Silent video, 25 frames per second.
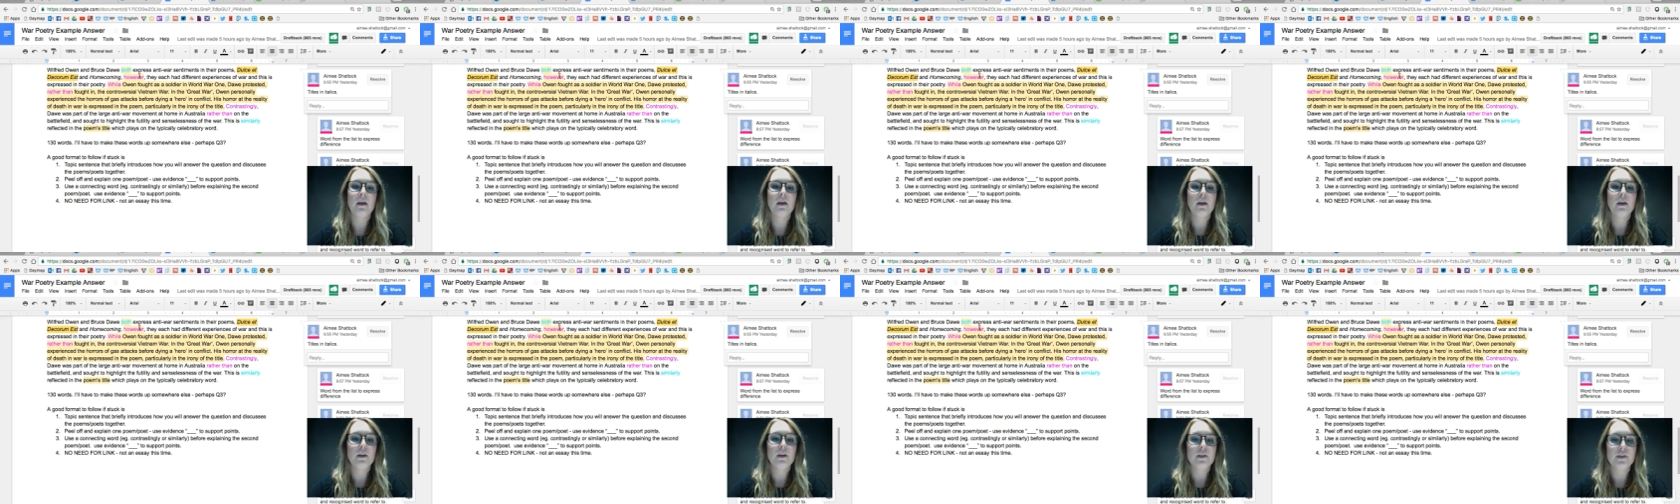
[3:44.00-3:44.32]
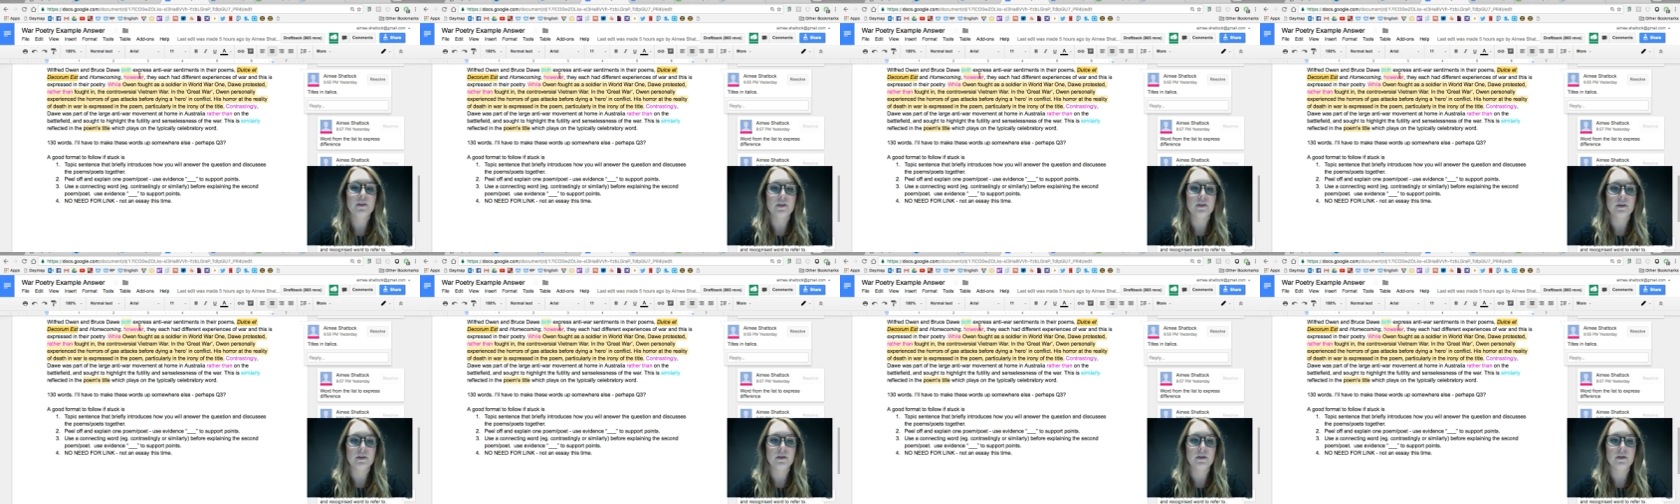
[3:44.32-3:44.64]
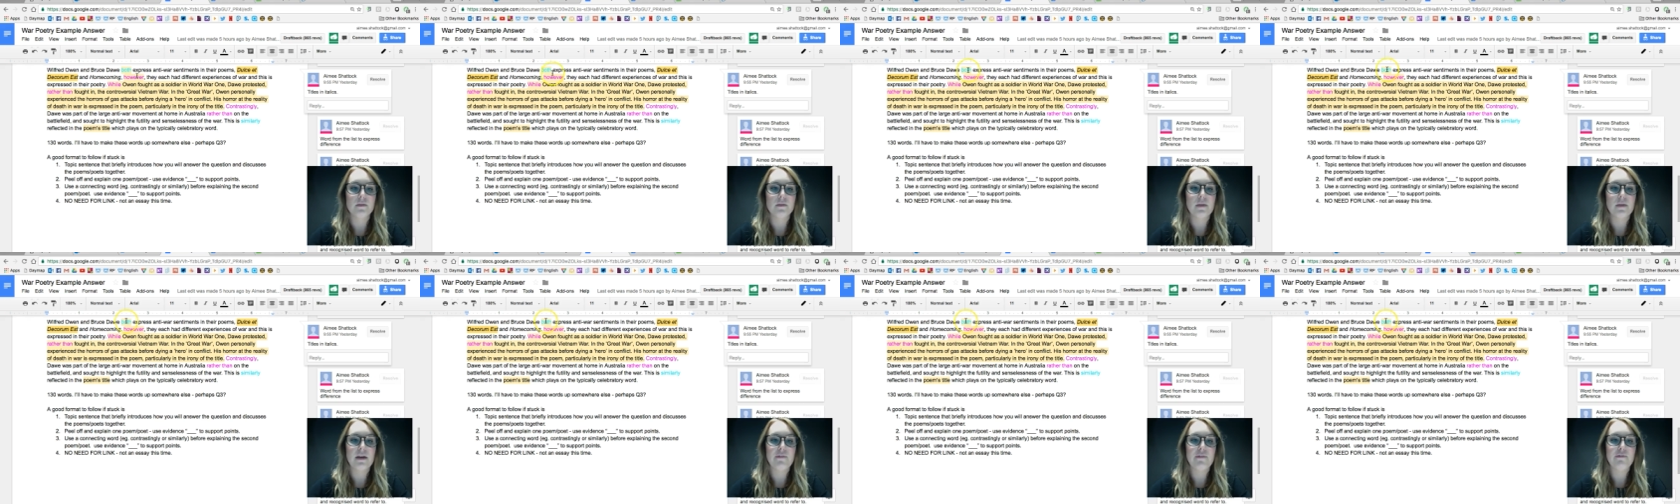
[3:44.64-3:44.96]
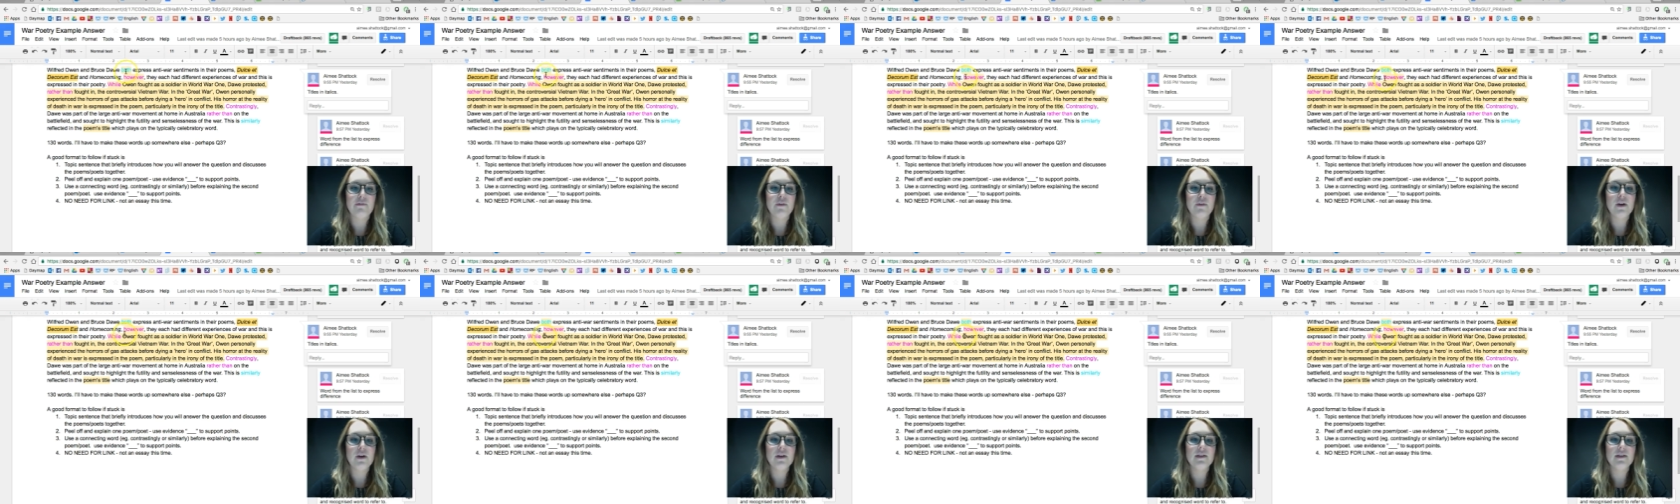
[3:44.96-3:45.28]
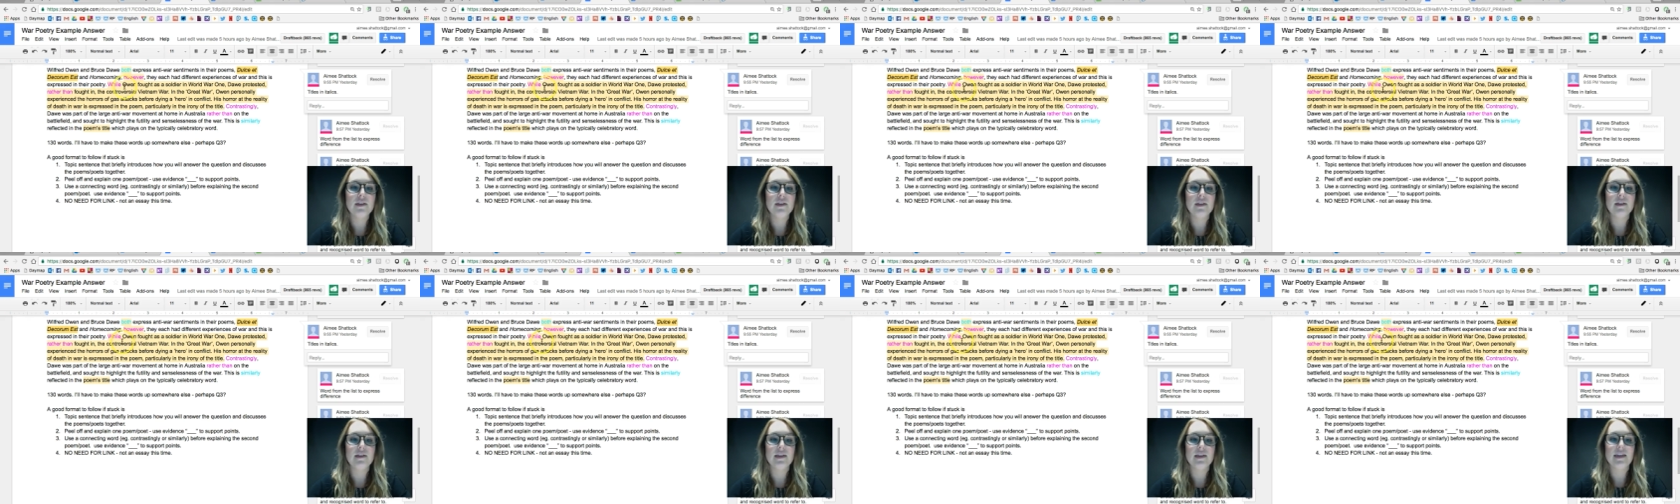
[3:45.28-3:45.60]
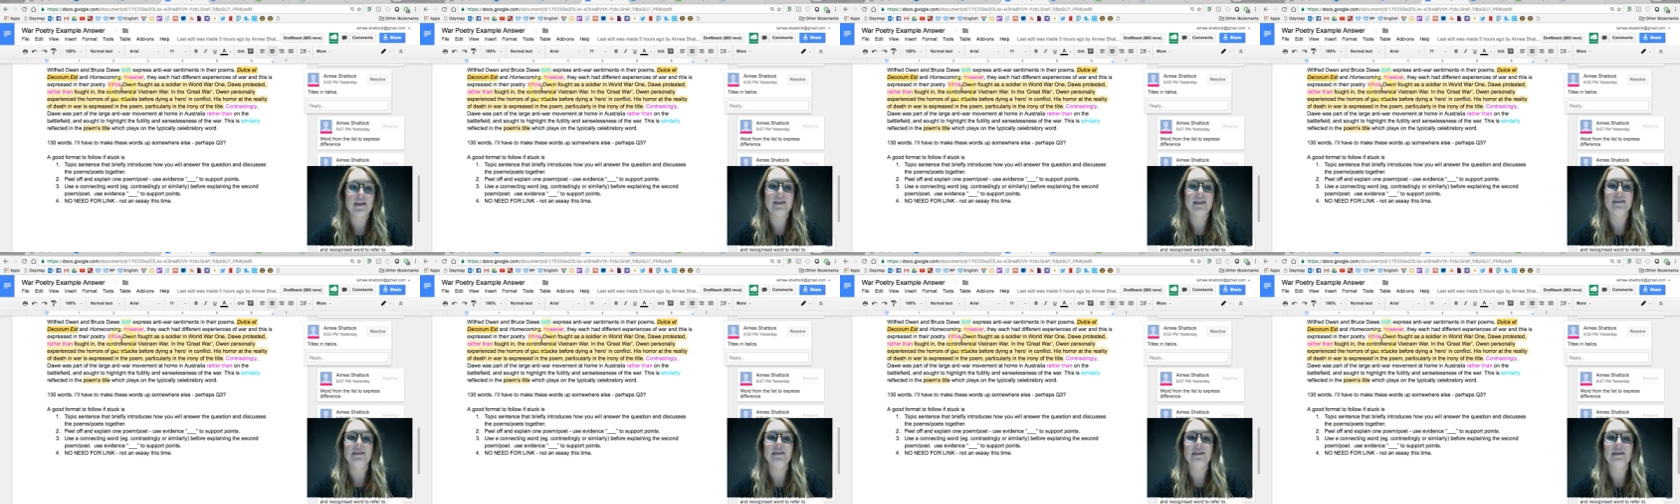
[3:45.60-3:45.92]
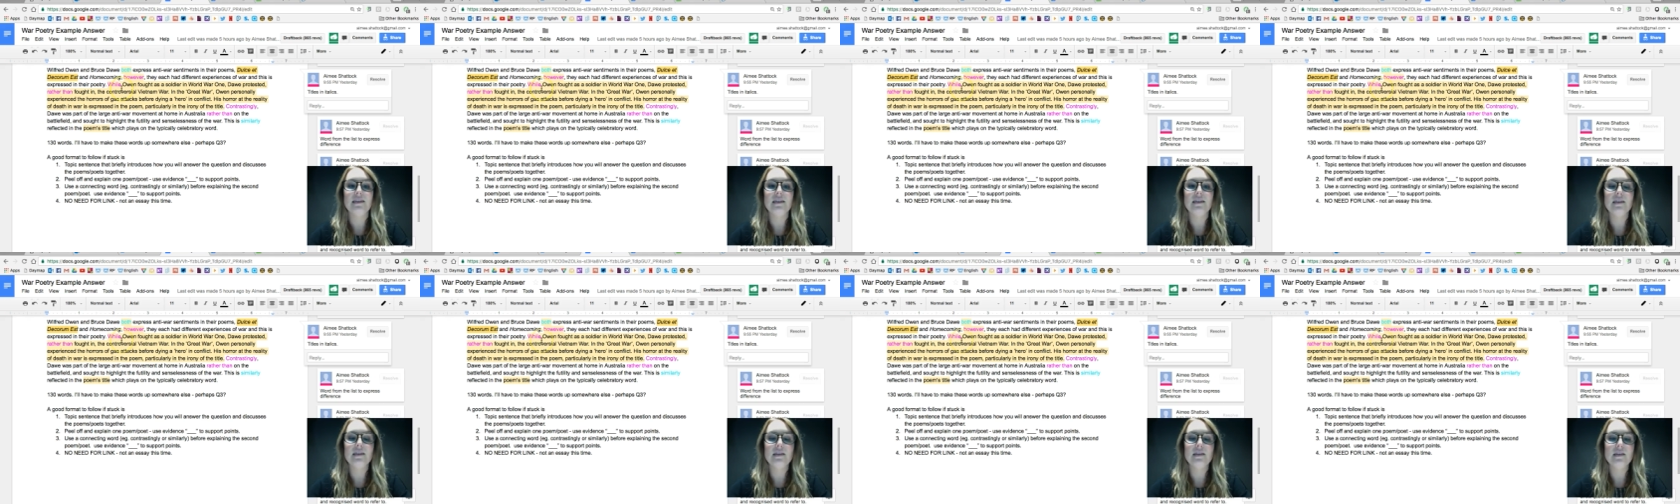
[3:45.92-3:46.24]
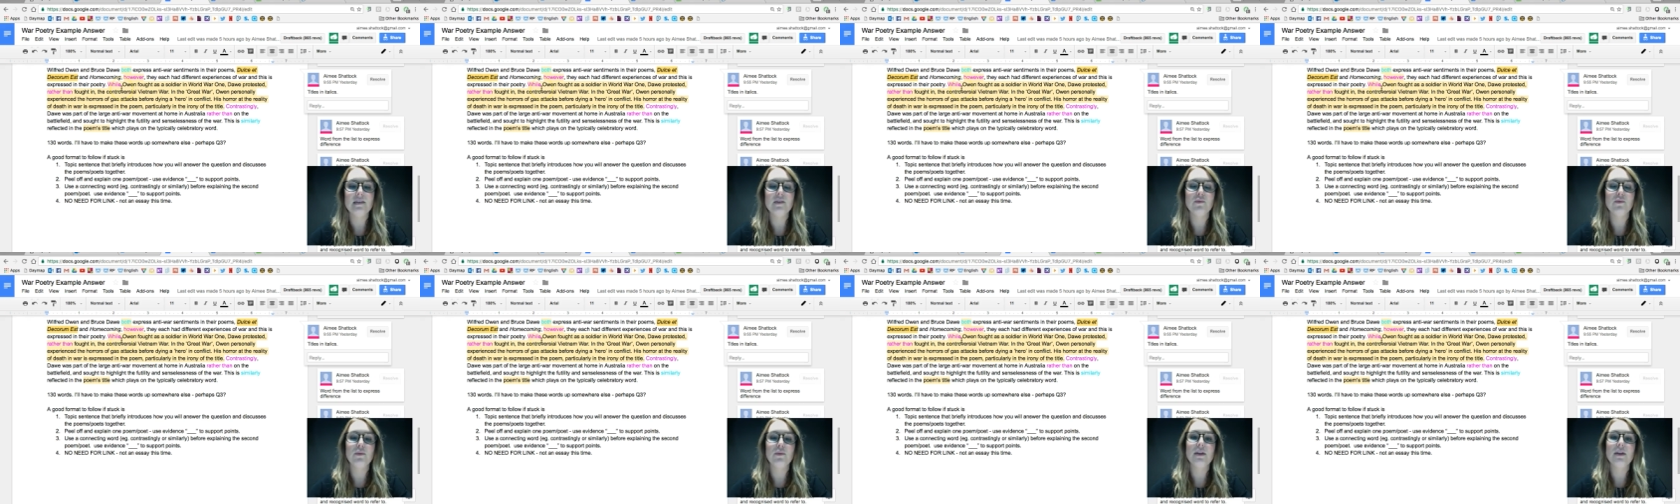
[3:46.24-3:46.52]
So my first and second sentences